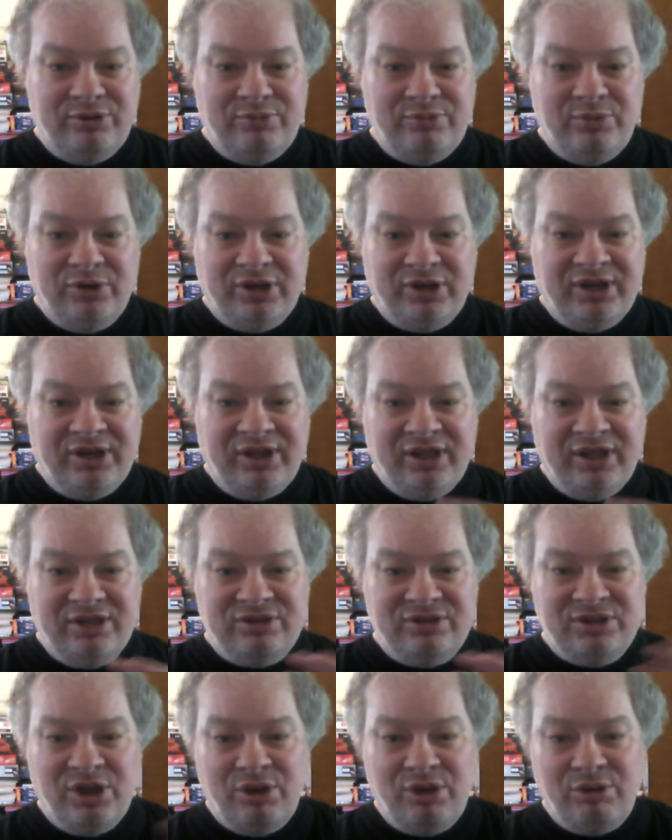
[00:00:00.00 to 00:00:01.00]
We're going to get
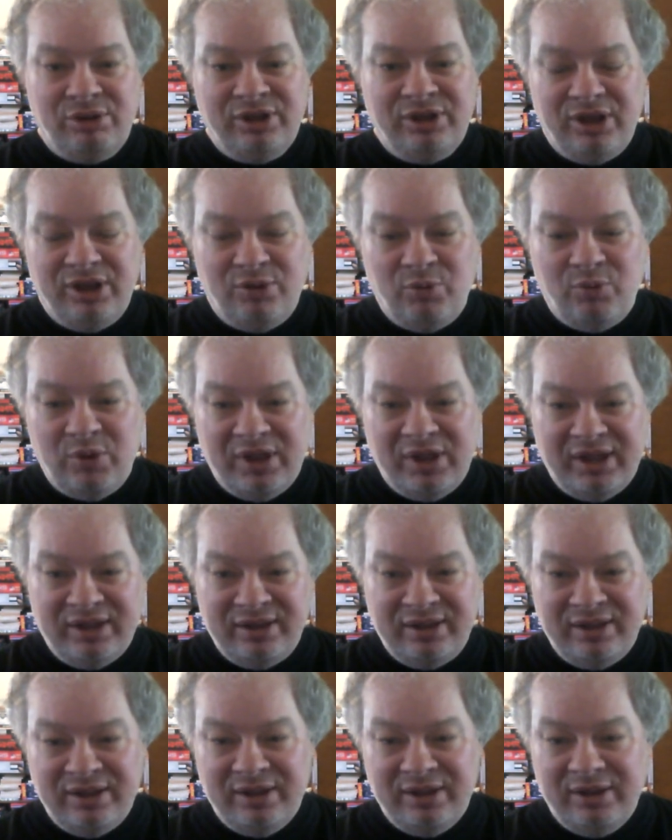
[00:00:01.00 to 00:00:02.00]
totally away
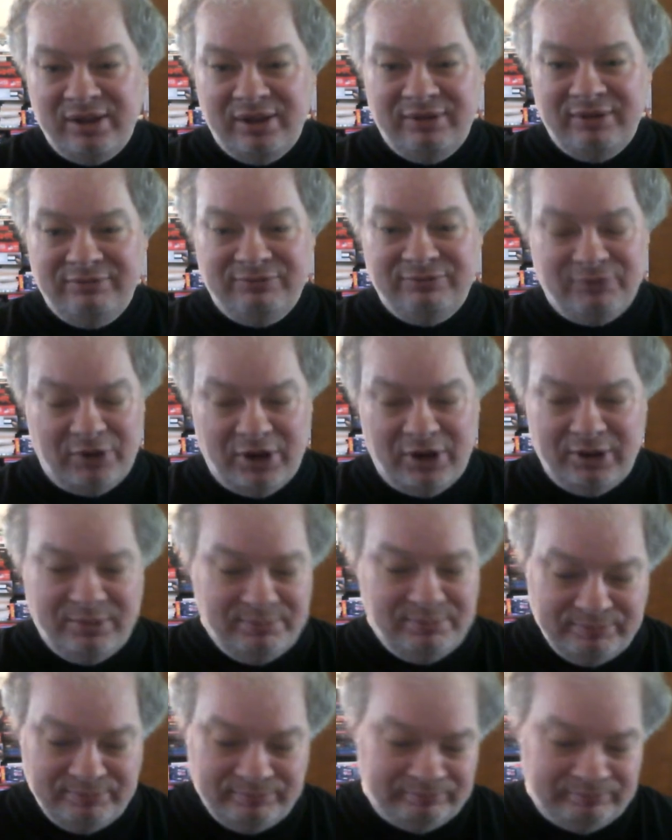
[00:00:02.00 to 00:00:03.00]
from